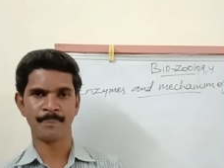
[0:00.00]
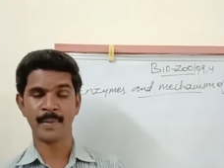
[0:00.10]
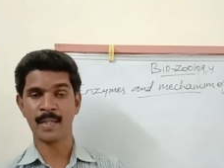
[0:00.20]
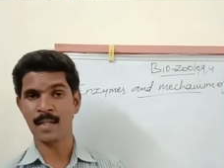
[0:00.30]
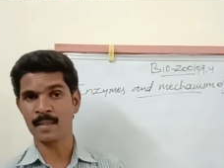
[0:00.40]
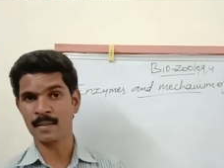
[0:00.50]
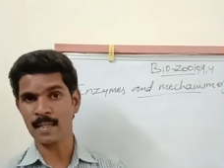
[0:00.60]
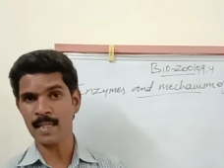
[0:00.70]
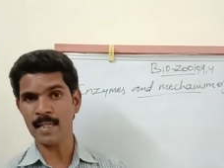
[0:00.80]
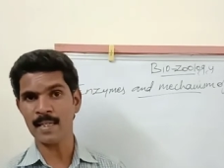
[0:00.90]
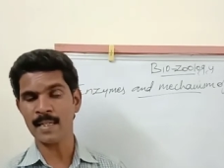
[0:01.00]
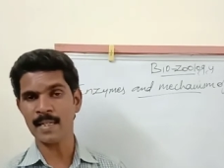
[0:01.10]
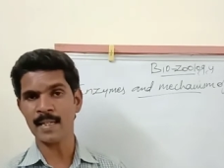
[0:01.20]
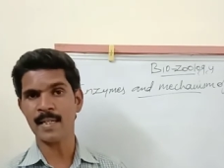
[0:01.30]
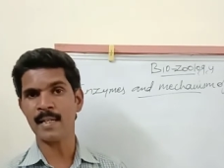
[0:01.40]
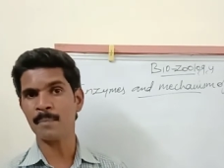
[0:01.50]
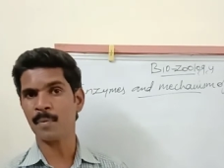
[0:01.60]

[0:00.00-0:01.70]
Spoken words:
there are 3 DNA